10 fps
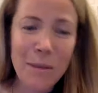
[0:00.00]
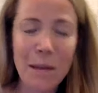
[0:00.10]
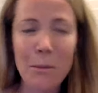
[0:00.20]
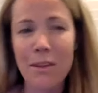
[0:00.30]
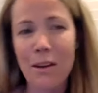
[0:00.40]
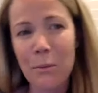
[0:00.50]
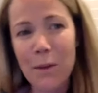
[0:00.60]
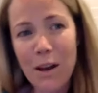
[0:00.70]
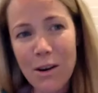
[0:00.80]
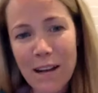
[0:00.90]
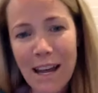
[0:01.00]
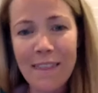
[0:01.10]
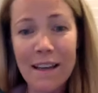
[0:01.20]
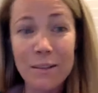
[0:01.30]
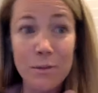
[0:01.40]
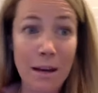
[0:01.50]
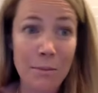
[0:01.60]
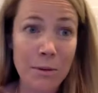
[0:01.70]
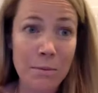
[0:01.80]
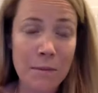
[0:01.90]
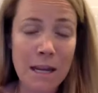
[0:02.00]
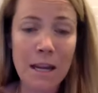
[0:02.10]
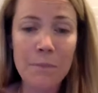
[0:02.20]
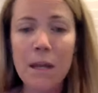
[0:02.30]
Maybe they're bloating. That's what happened to me.